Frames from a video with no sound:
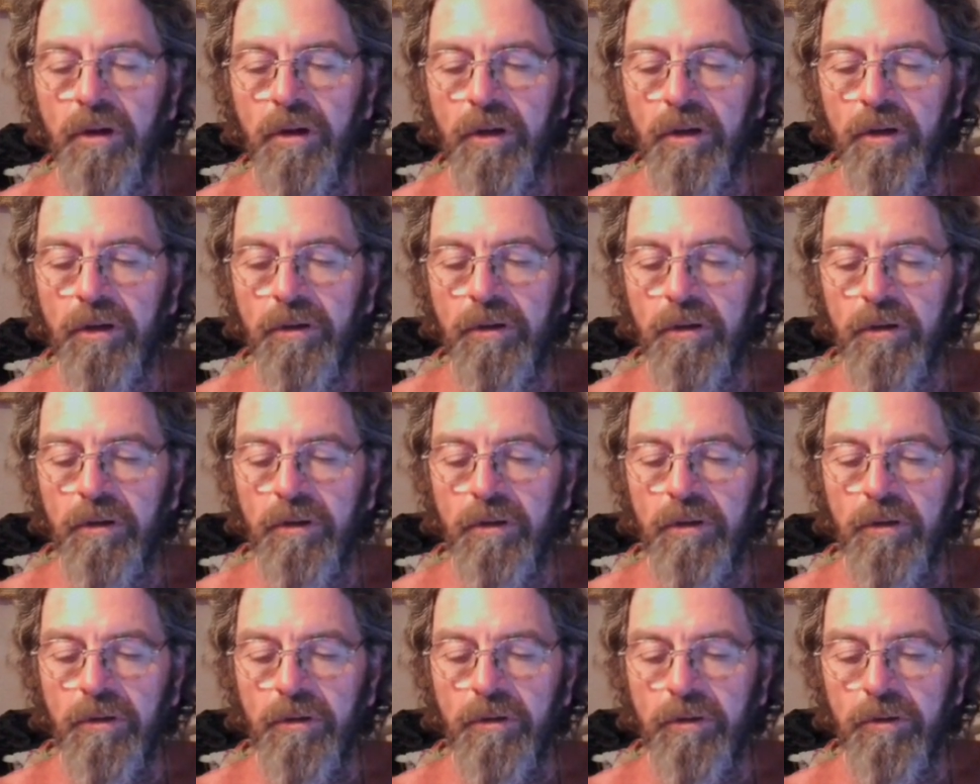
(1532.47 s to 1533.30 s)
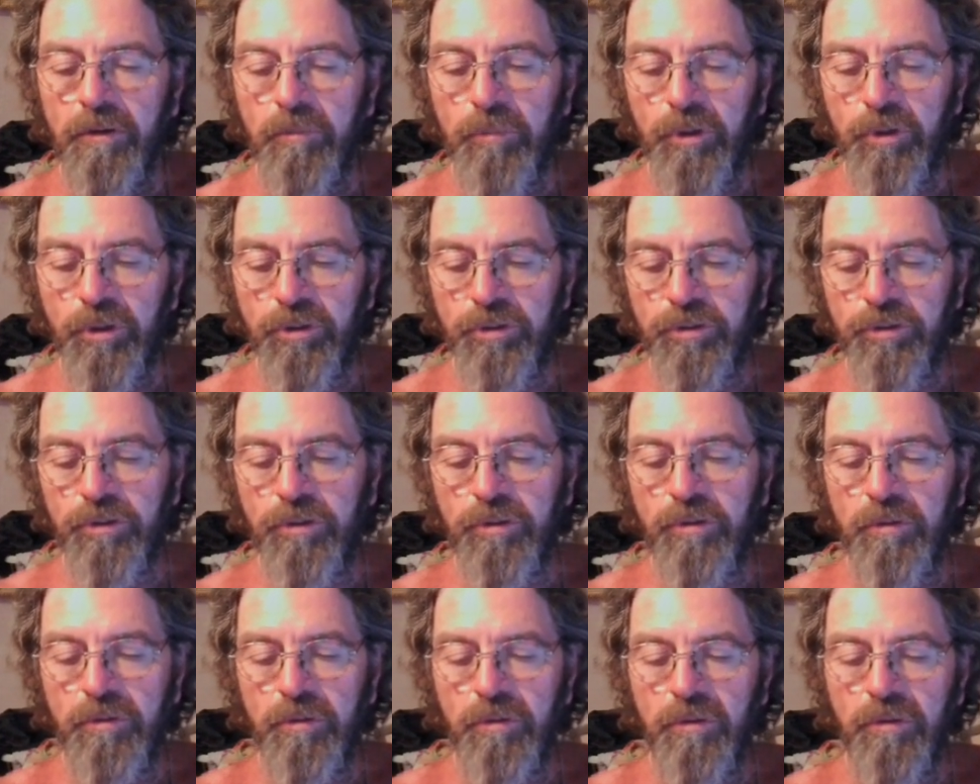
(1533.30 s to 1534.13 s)
All right. The
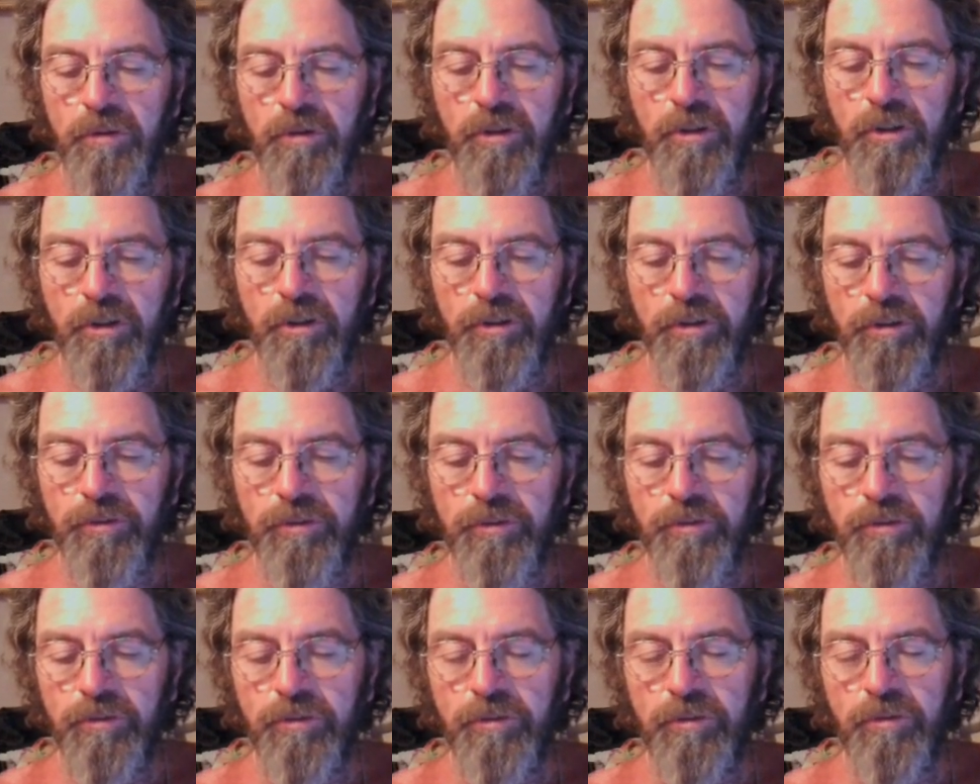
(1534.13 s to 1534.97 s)
mission is